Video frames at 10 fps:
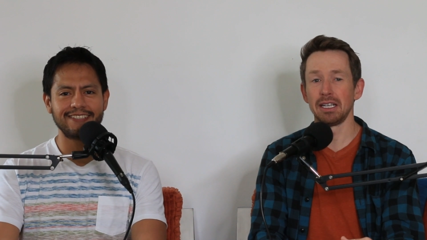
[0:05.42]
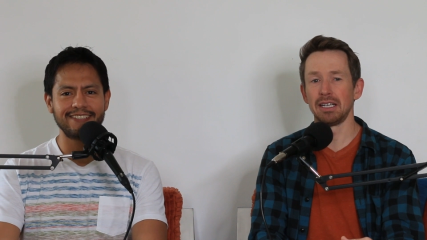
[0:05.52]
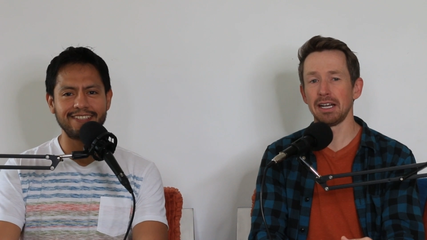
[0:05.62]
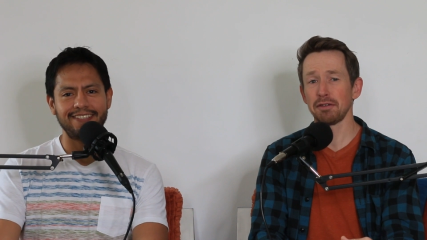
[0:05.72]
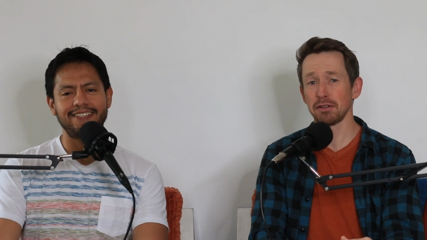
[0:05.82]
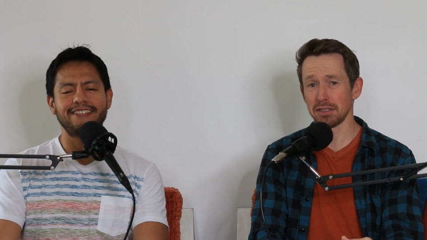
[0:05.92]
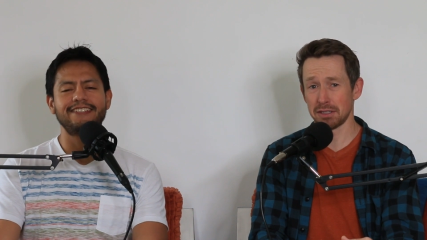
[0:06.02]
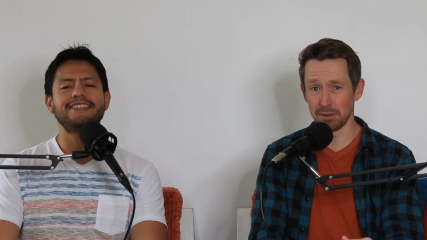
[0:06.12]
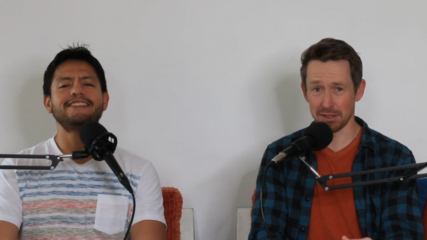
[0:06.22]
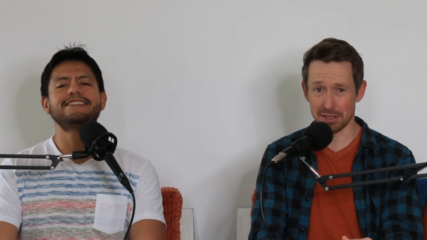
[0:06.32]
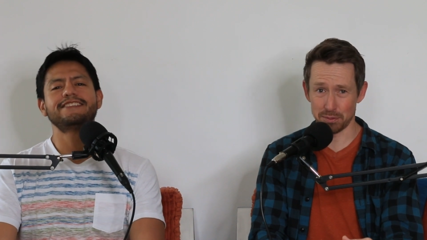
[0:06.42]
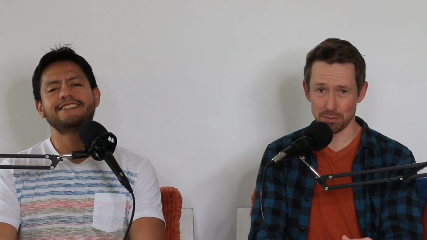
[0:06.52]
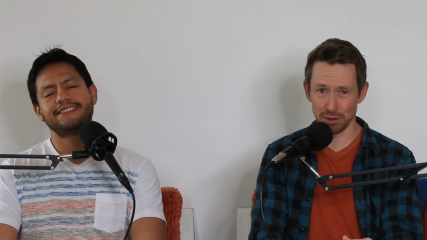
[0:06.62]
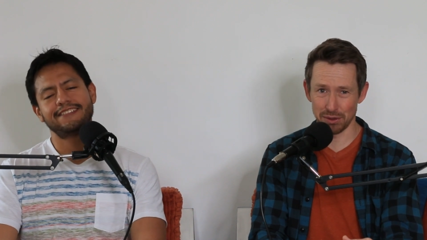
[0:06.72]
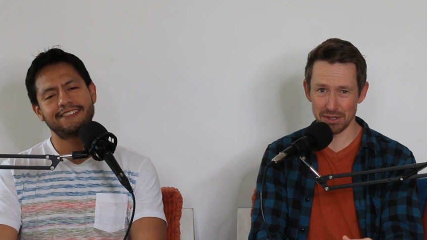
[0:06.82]
Speaker 1: in an effort to
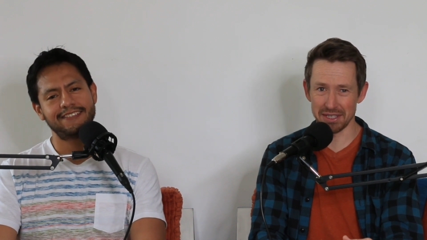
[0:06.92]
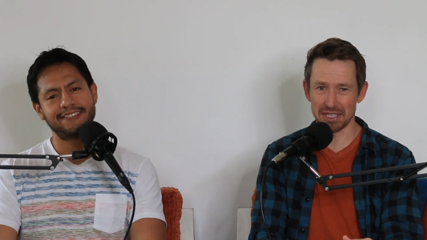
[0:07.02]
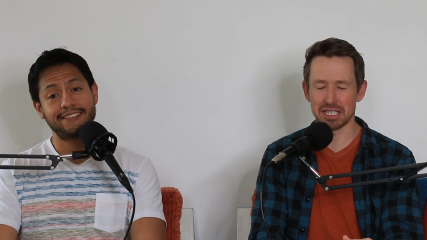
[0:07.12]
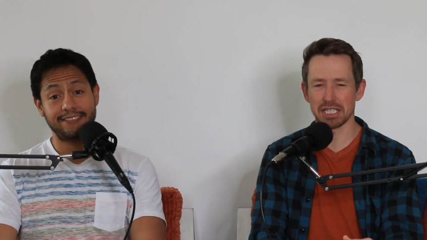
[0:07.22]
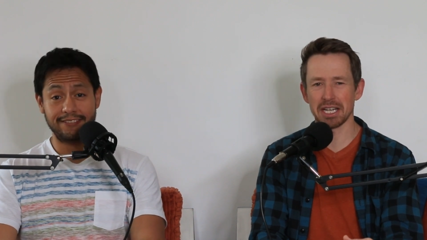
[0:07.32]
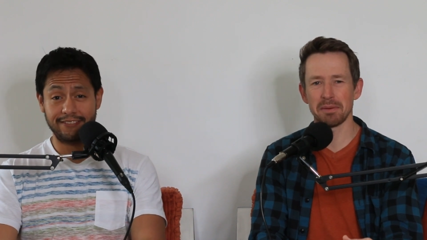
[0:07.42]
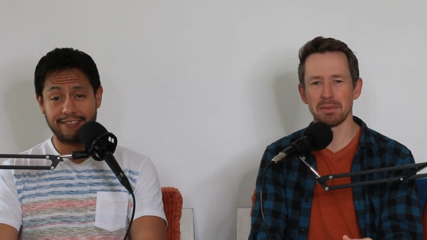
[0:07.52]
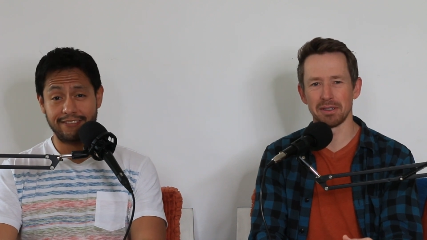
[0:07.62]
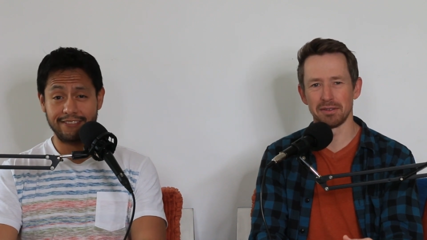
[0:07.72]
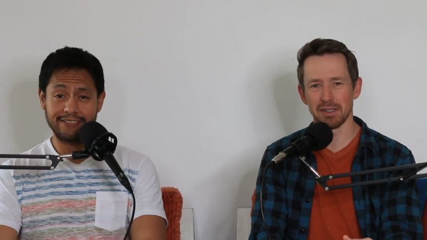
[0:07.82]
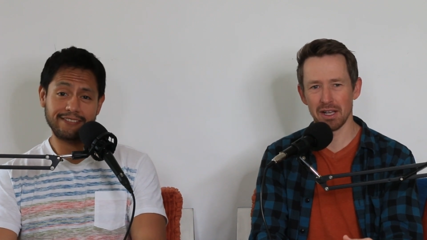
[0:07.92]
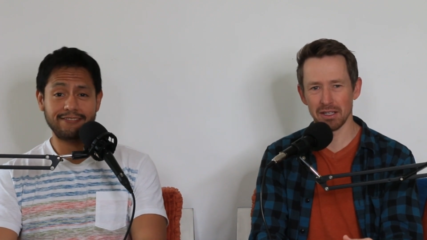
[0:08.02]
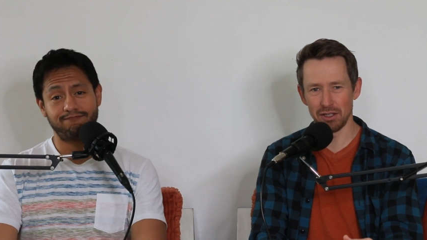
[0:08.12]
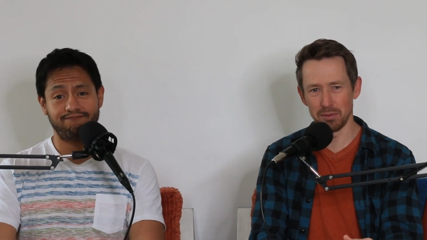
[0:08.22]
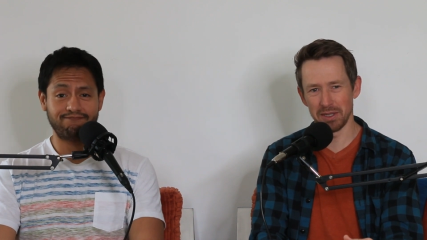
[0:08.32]
explore the sum of all
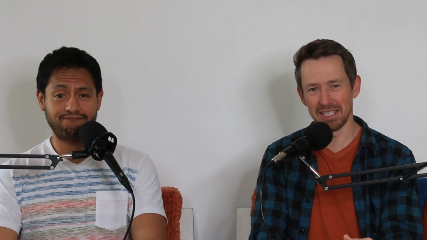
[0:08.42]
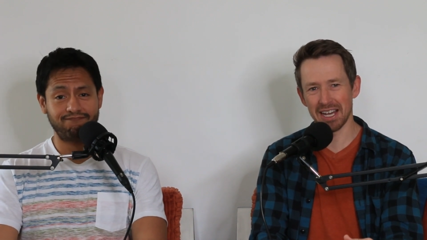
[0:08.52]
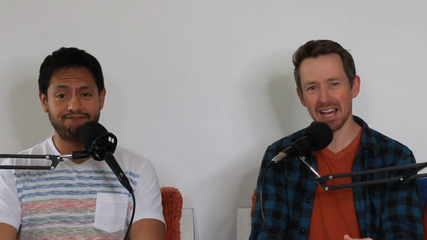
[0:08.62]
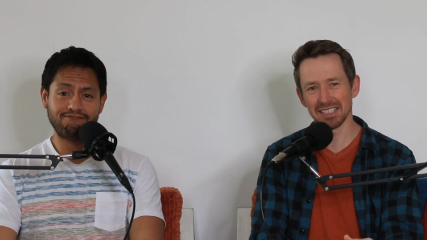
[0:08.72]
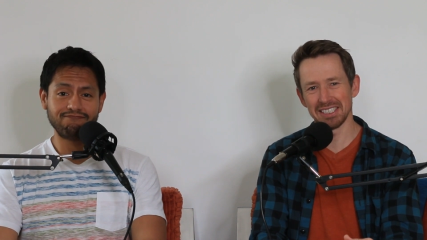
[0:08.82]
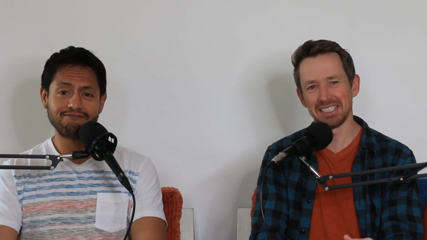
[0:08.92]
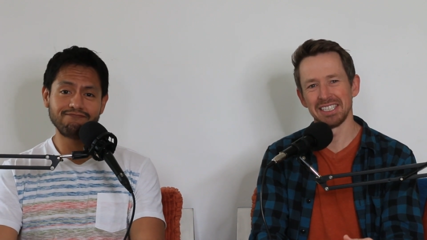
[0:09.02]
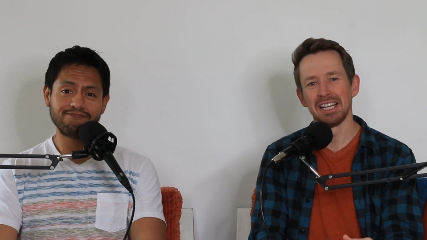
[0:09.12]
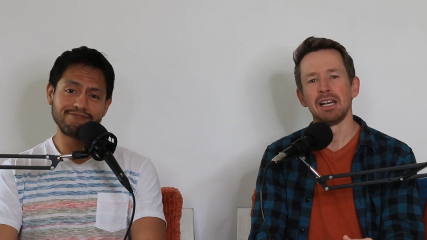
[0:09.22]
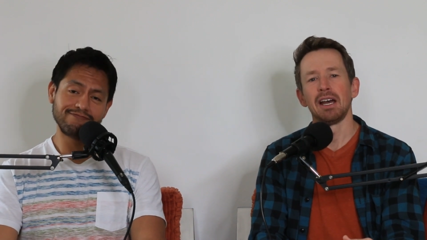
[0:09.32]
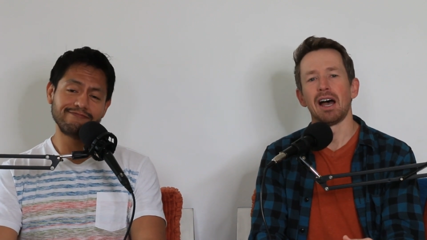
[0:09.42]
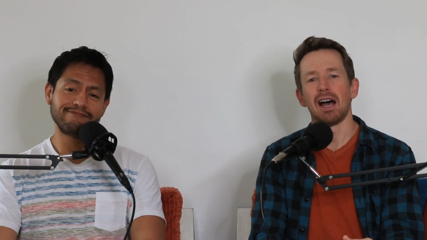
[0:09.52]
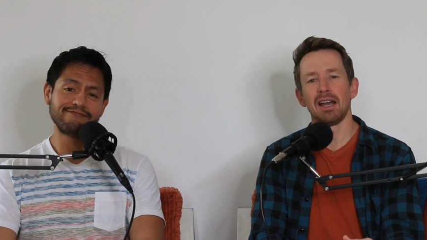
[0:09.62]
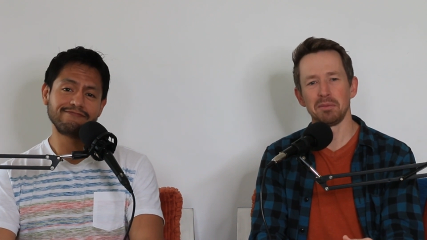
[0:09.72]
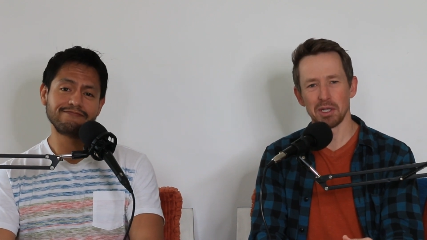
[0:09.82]
human knowledge. I
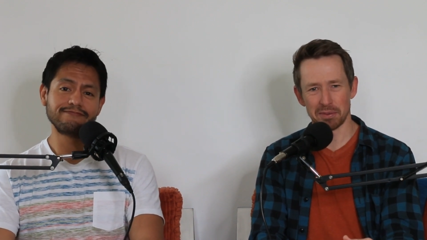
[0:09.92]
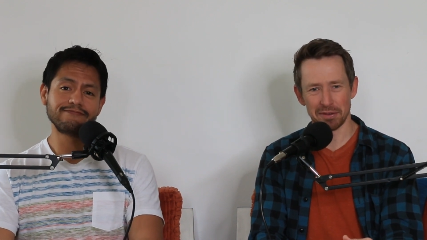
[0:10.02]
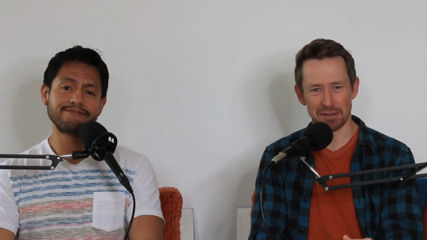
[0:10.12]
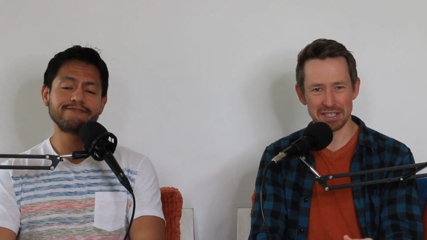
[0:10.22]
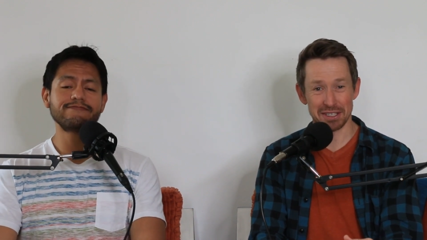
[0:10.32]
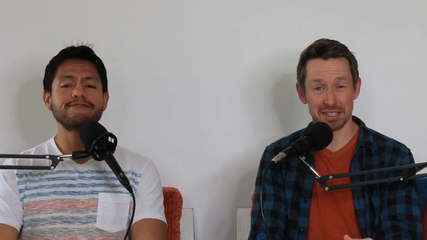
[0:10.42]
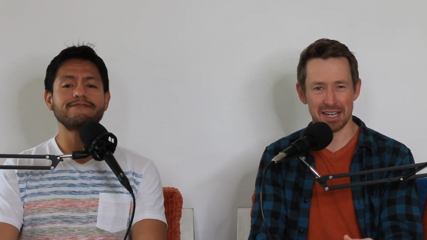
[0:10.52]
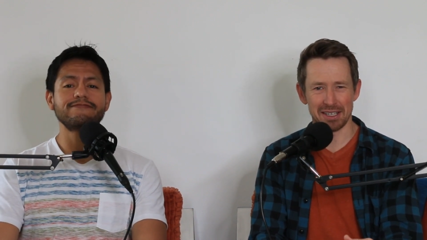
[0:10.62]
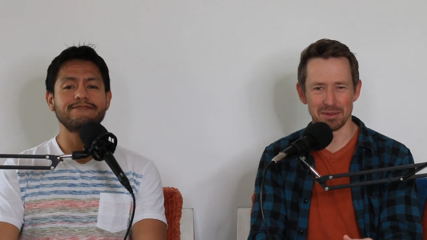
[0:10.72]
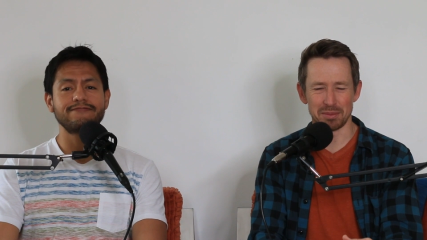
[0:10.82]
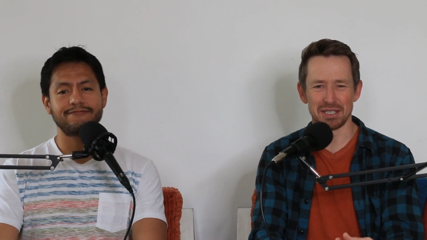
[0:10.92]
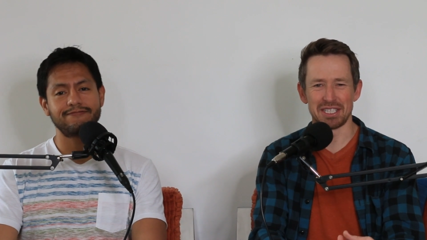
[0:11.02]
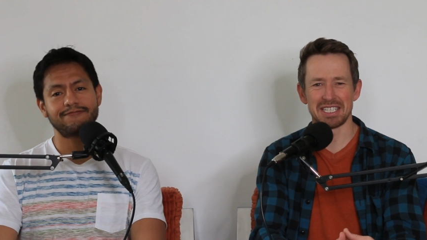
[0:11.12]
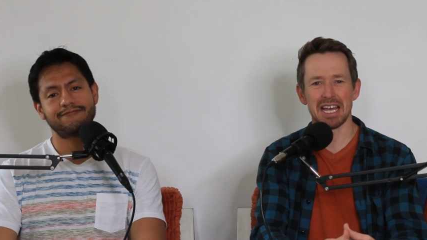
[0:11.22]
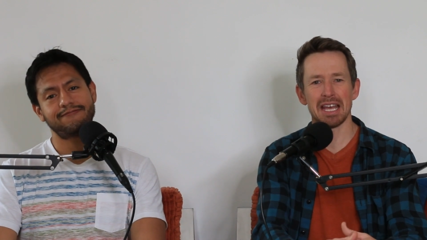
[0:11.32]
am your professor, Kyle
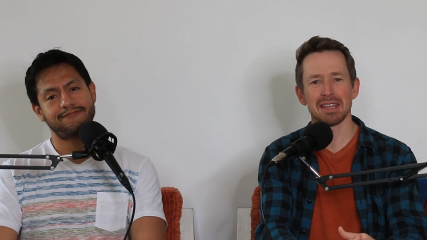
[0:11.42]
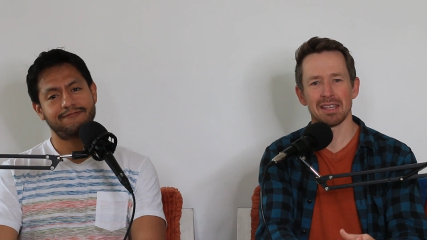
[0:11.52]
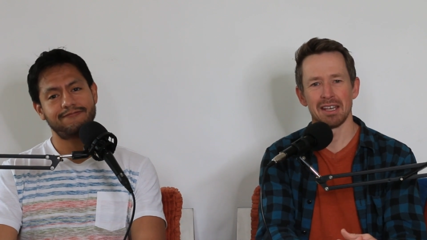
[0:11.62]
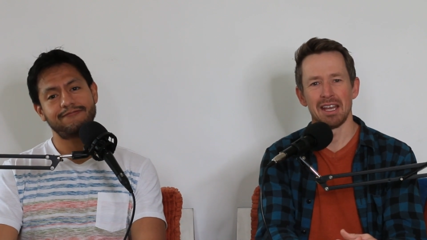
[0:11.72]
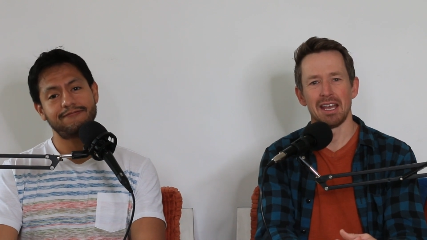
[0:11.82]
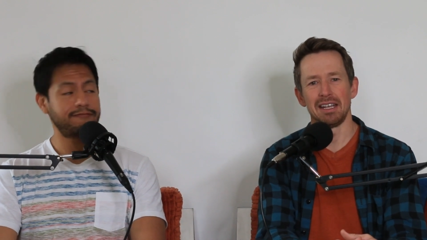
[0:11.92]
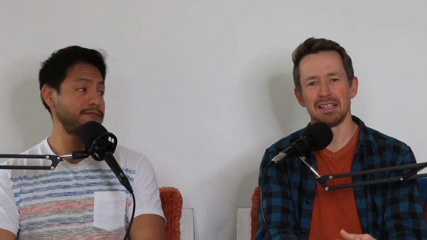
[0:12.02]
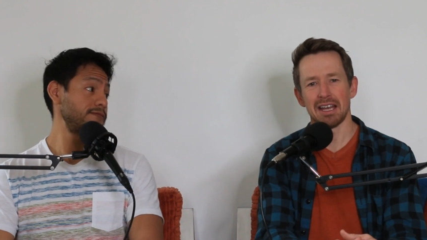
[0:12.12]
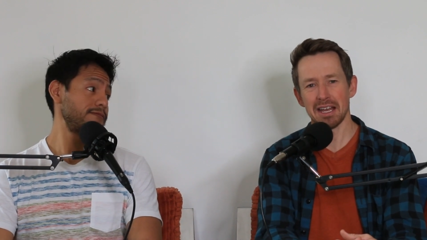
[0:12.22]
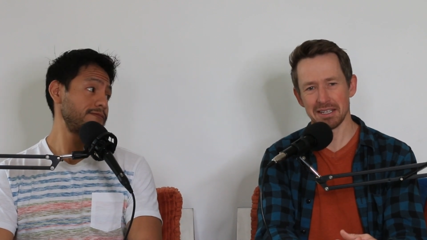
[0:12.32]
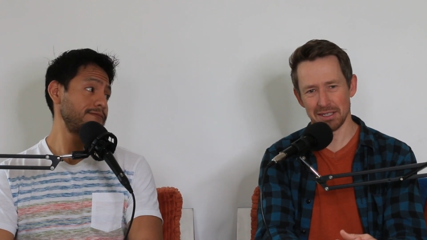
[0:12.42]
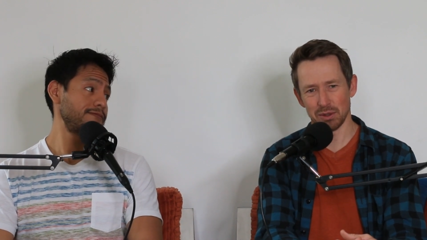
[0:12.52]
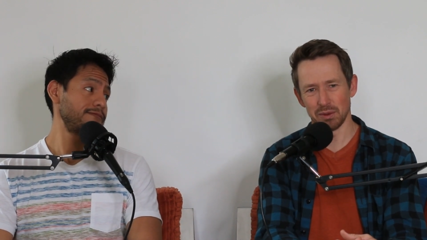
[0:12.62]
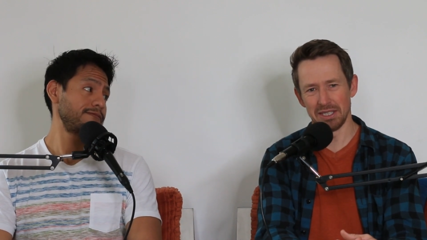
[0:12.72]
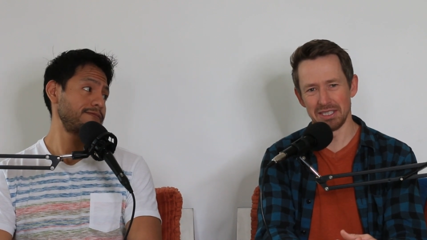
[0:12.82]
Burseth, and as
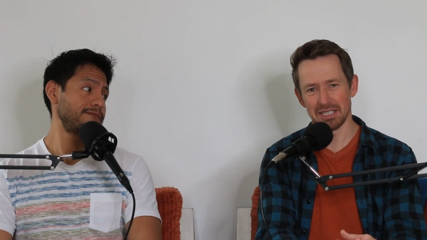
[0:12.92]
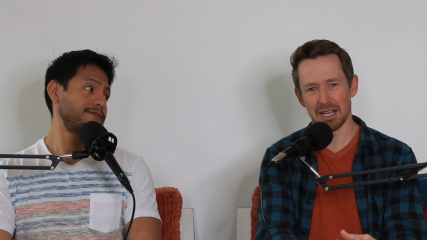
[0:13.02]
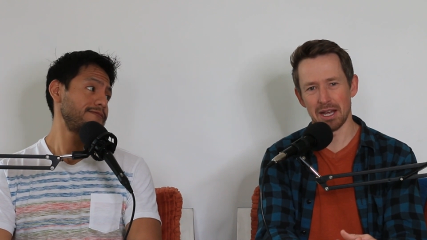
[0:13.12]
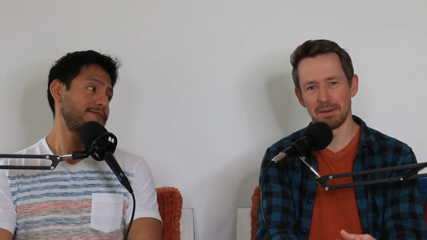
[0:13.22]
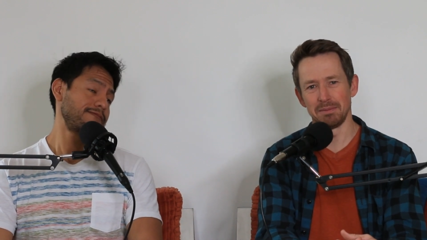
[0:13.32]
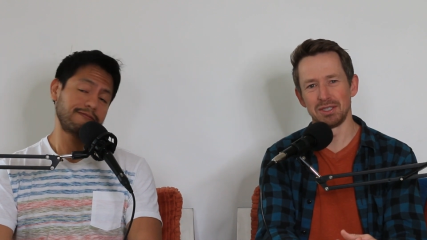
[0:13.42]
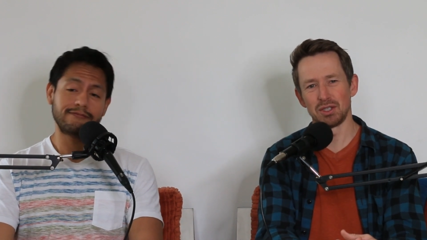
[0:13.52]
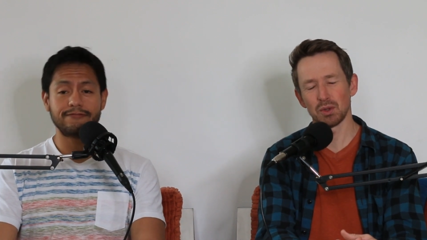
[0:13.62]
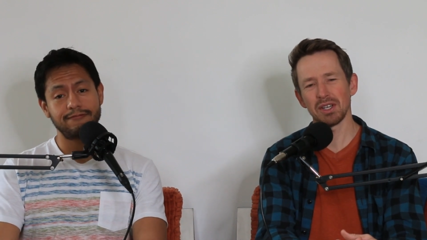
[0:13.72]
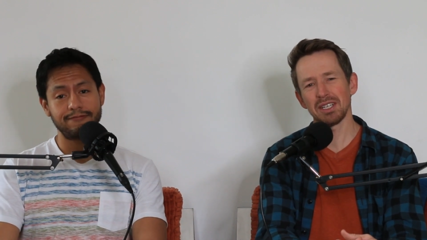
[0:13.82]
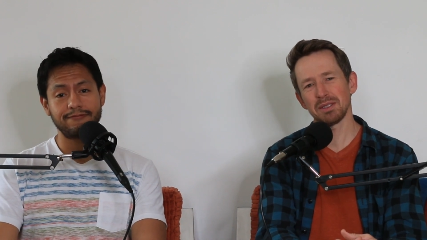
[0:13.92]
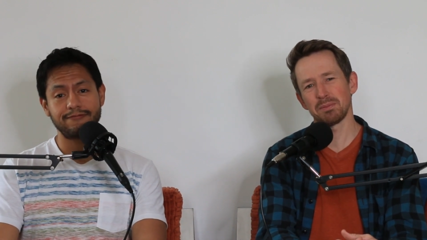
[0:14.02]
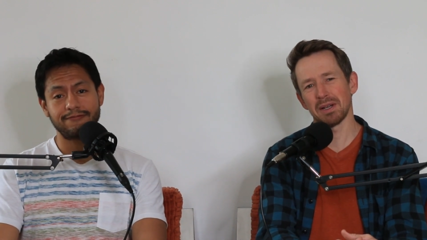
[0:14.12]
always, I'm joined